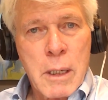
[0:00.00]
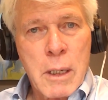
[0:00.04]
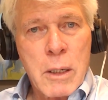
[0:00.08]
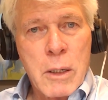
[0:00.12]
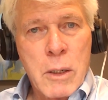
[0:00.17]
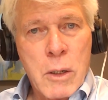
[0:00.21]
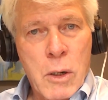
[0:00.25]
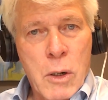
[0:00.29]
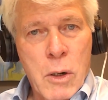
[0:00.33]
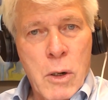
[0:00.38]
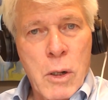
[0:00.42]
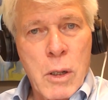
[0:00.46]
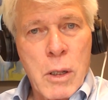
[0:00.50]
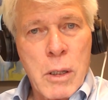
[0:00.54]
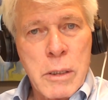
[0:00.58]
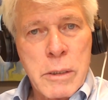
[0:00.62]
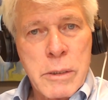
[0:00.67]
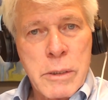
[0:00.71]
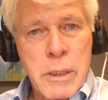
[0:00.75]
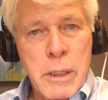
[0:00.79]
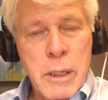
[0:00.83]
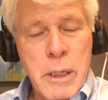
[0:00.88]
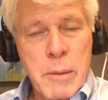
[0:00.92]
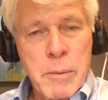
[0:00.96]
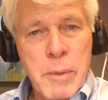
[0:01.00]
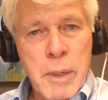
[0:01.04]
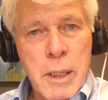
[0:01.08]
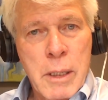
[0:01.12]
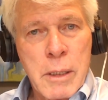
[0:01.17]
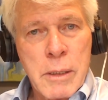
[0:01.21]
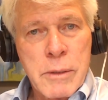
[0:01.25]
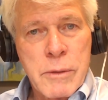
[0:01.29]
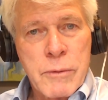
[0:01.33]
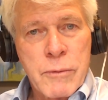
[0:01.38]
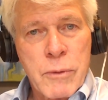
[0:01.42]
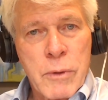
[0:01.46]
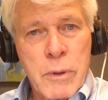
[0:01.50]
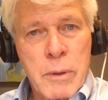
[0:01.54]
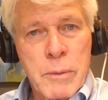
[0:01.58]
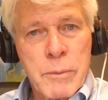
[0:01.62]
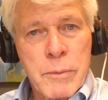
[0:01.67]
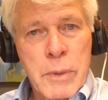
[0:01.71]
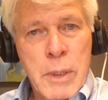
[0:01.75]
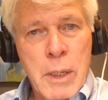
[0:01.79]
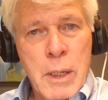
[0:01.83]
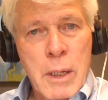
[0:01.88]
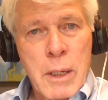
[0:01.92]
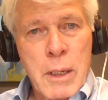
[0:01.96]
calls and emails
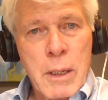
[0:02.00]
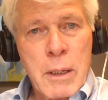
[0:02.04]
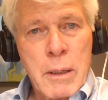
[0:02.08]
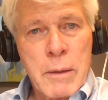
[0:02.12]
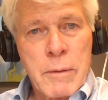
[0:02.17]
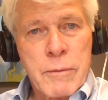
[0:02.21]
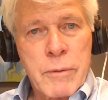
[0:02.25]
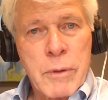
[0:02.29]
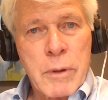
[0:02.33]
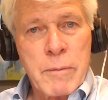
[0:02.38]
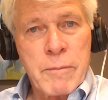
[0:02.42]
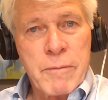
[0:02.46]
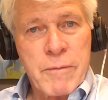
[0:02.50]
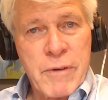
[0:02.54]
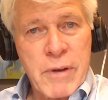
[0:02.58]
from